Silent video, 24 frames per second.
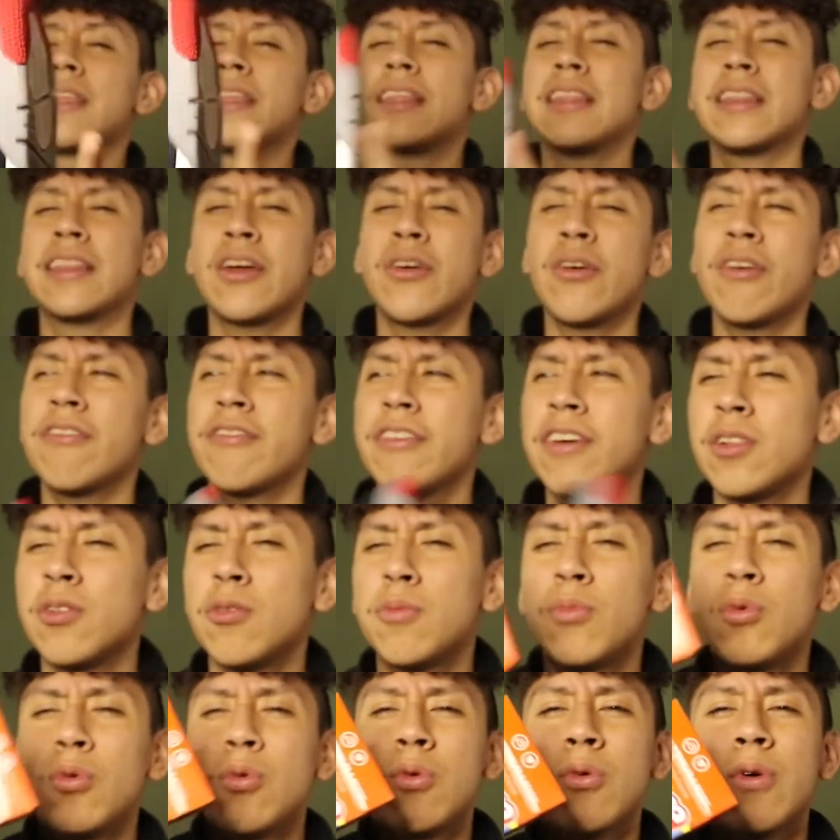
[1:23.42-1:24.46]
they're
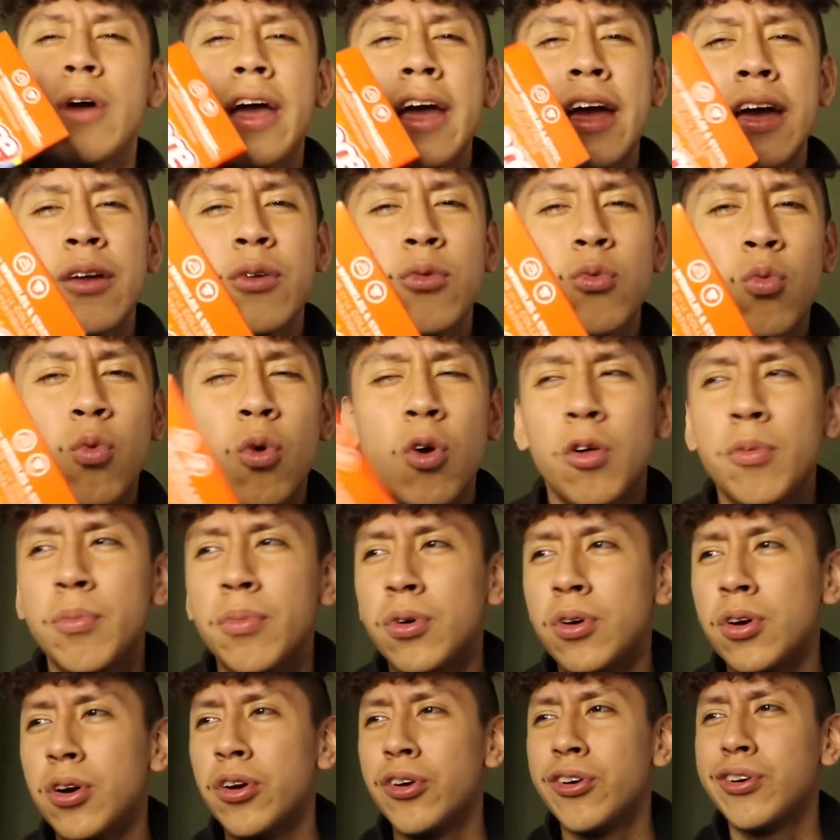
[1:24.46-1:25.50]
available at
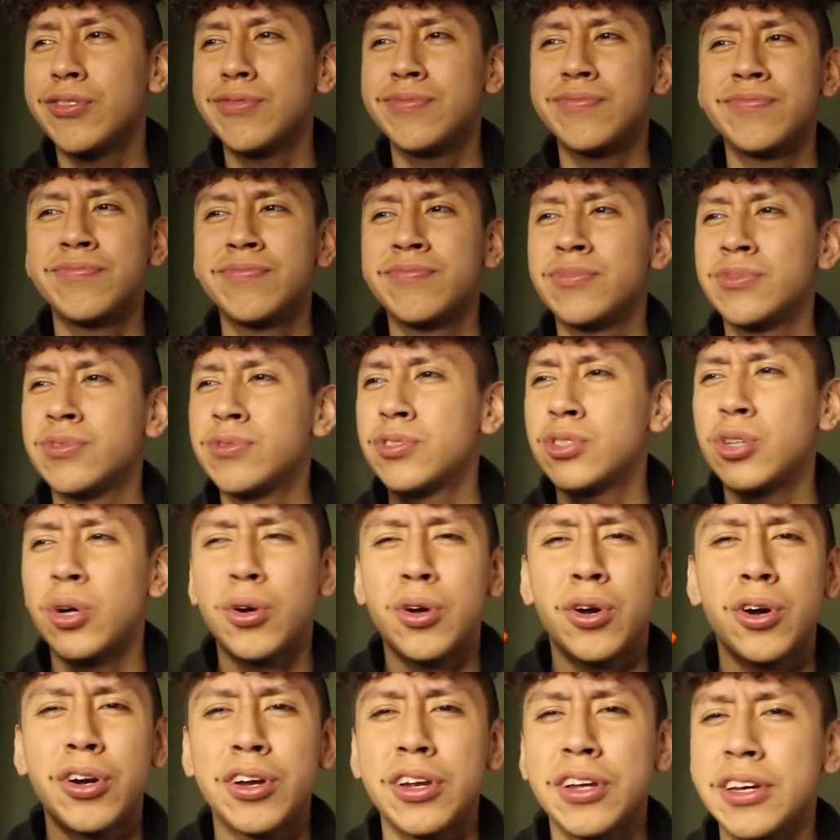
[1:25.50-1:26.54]
Walmart,
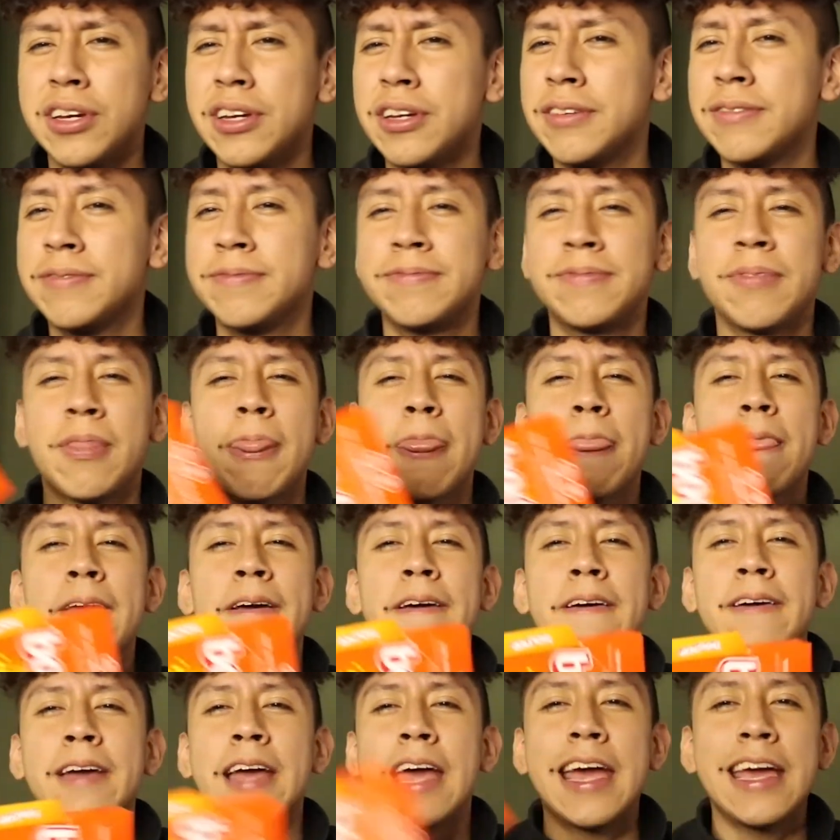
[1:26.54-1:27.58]
Target,
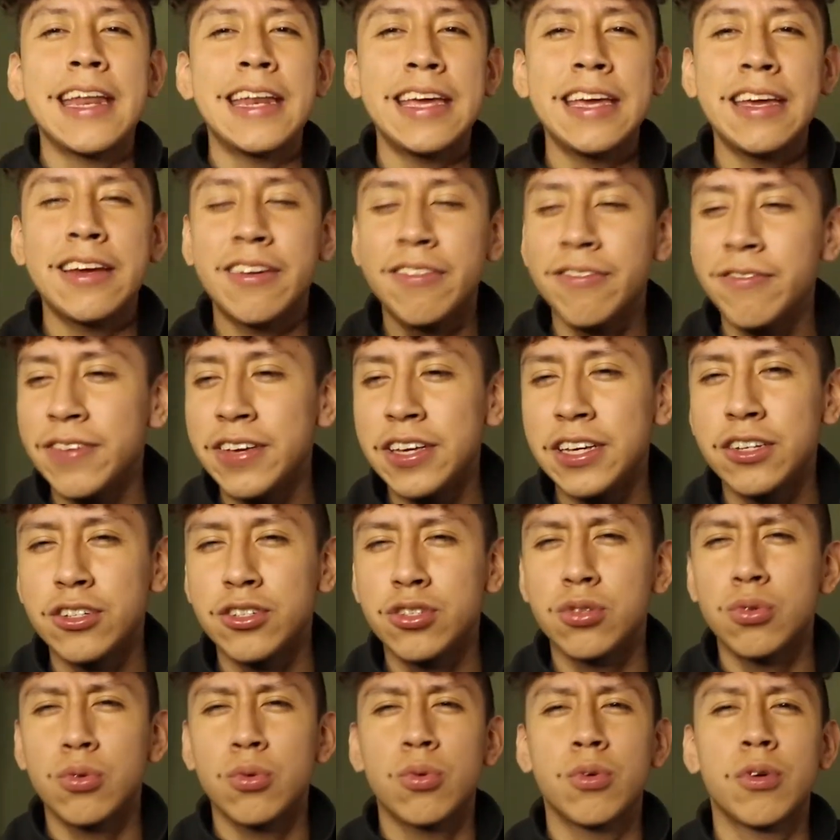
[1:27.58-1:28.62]
any convenience
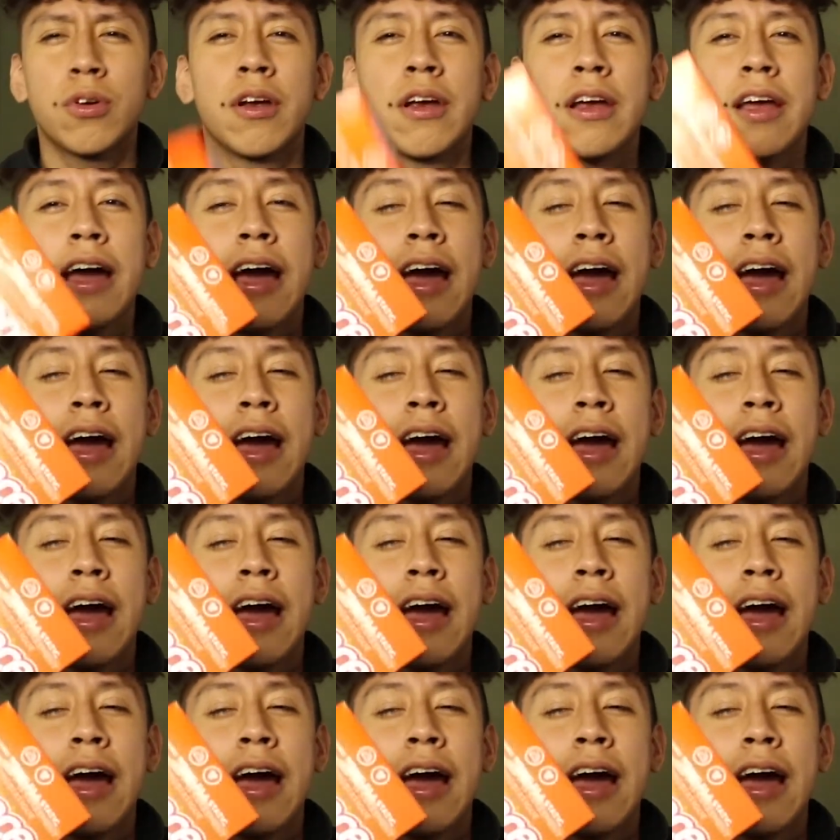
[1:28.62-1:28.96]
store.